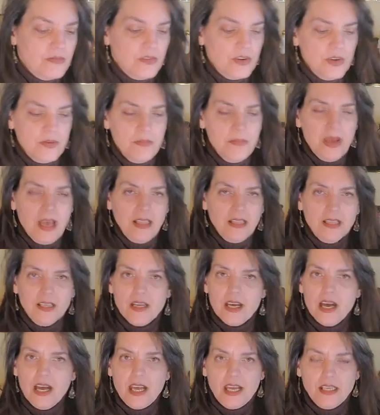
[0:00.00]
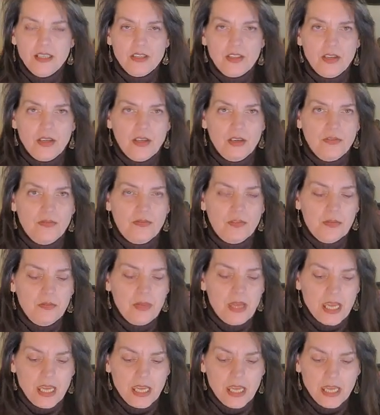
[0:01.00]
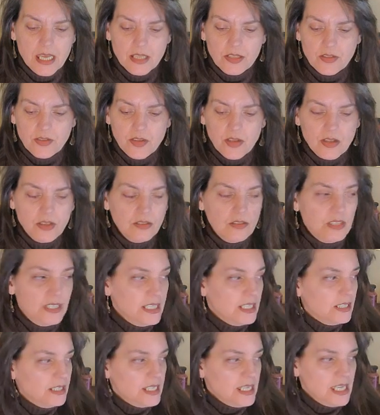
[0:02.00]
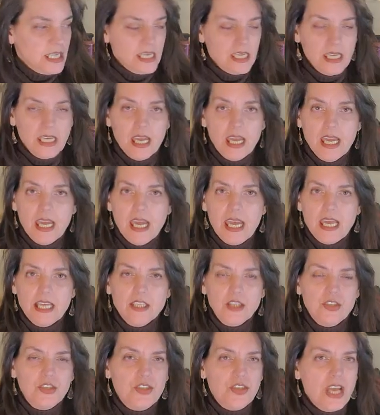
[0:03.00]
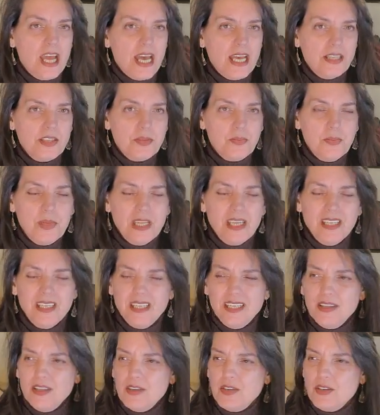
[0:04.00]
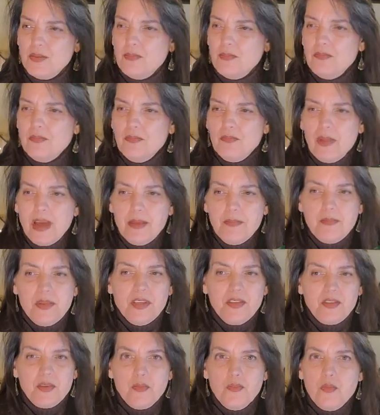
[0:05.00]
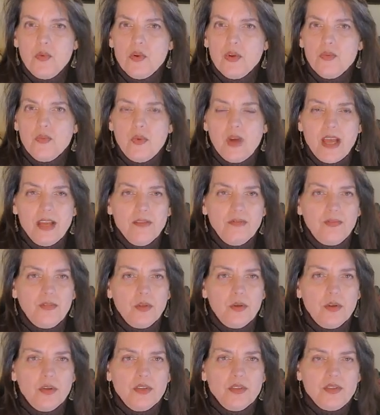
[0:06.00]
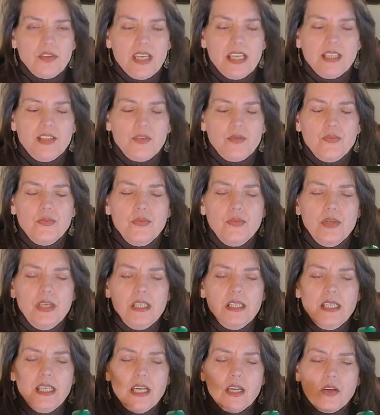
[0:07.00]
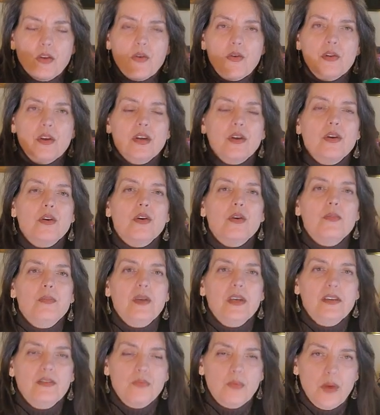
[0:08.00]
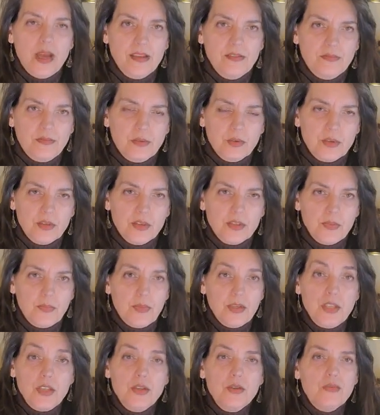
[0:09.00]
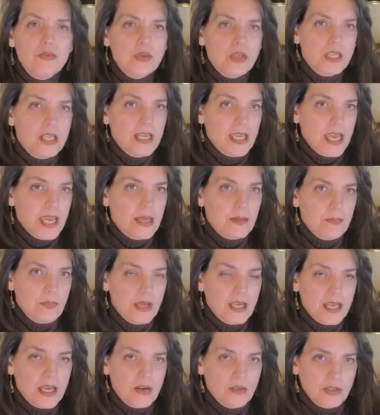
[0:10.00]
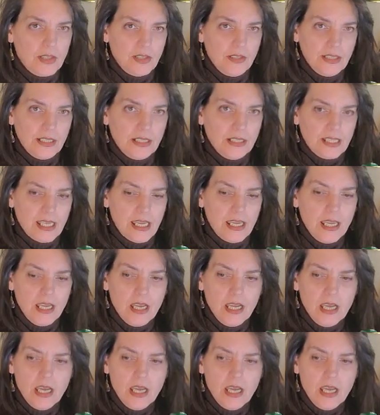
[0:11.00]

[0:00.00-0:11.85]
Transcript: Vert Malachite for me is lily and jasmine, and there might be some more white florals. It's really a cornucopia of white florals, but you really can pick out the lily.